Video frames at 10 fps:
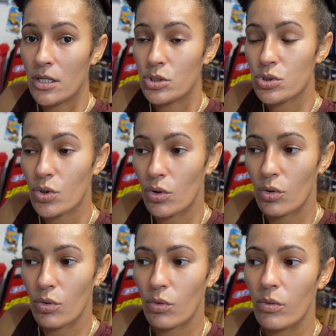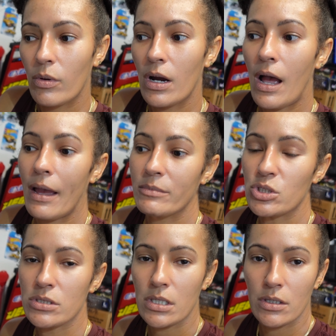So I'm
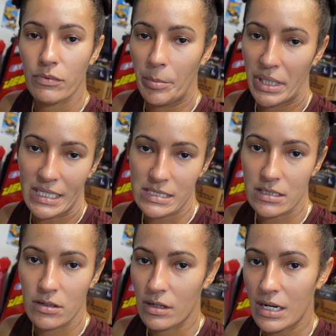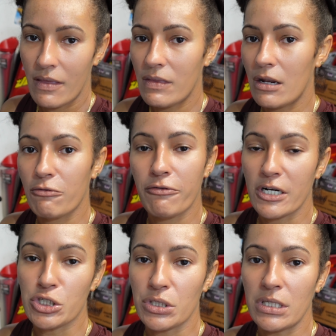just gonna replace the nut and then
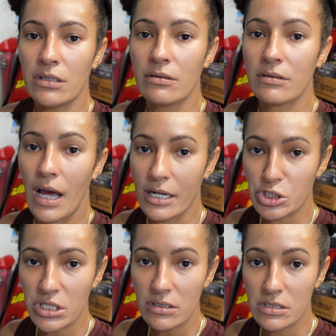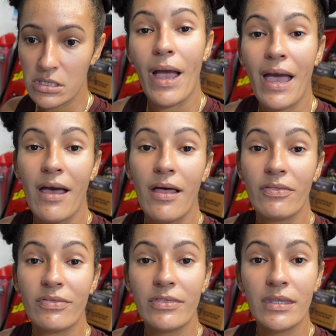freshly notch it.
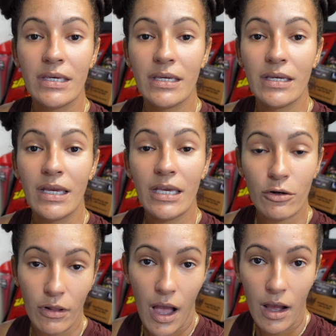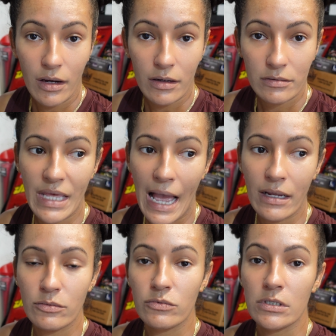And the interlock, that
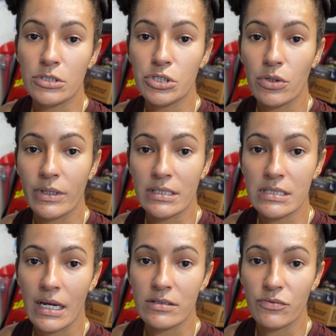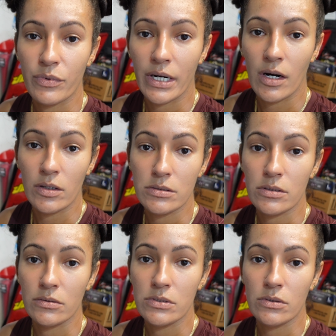was showing signs of wear
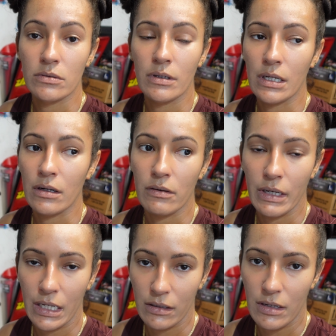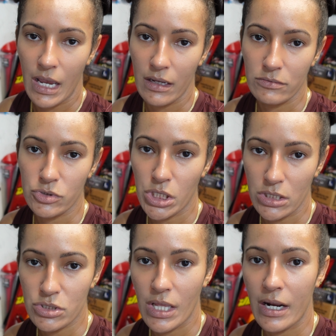also, so I'm gonna go ahead and
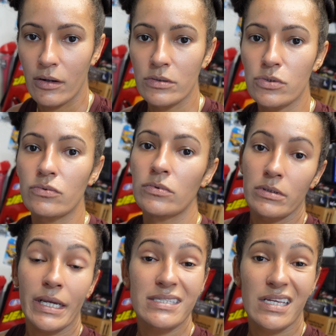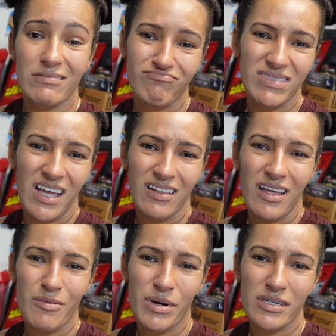change that out too. Like I said, not a
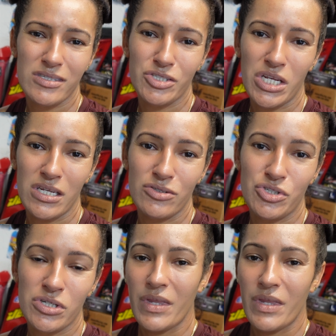lot of parts to change.